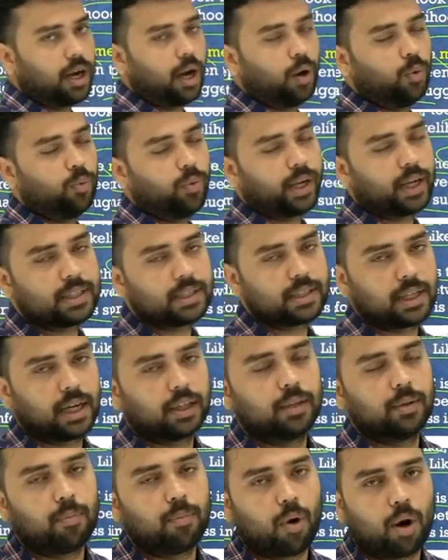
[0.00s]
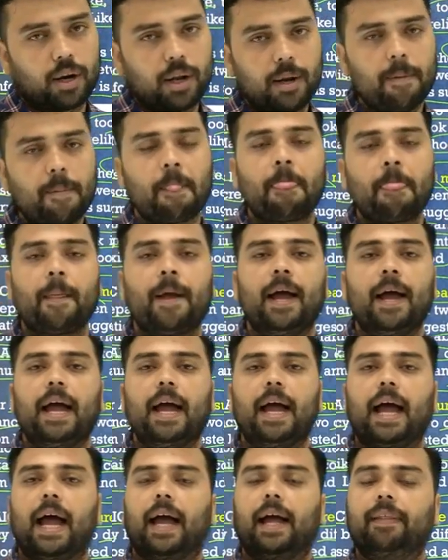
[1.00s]
can select the model,
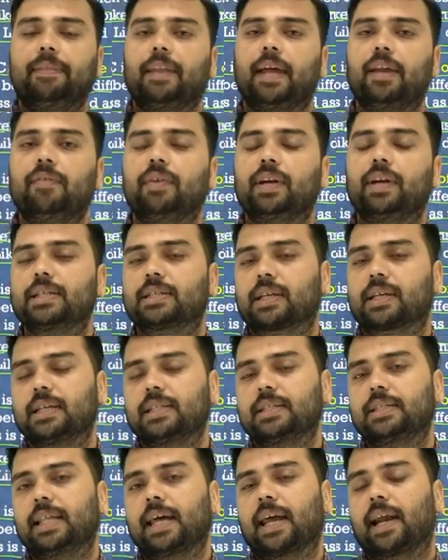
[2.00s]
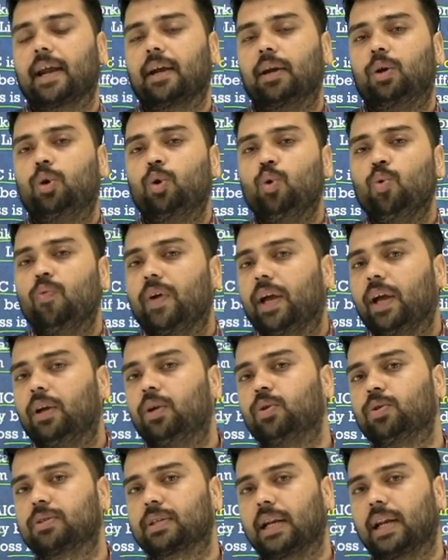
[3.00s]
and then we discuss there are two ways to
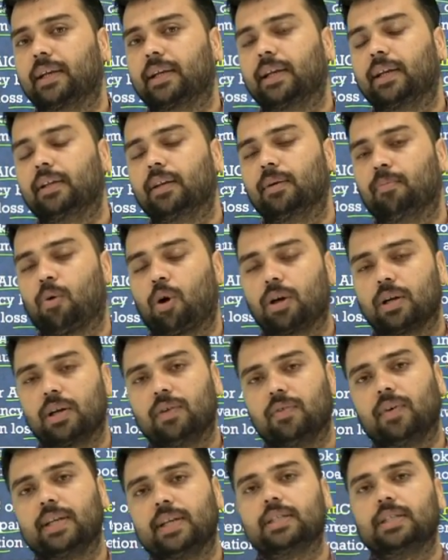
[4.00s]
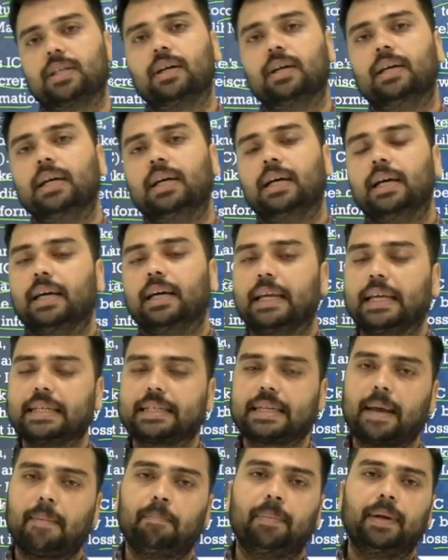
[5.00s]
selecting the model. One is the
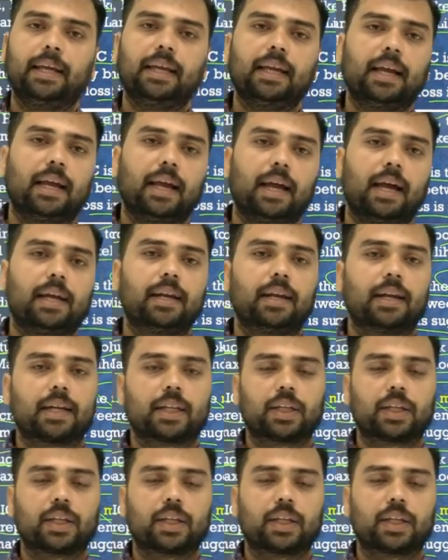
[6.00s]
resampling and another is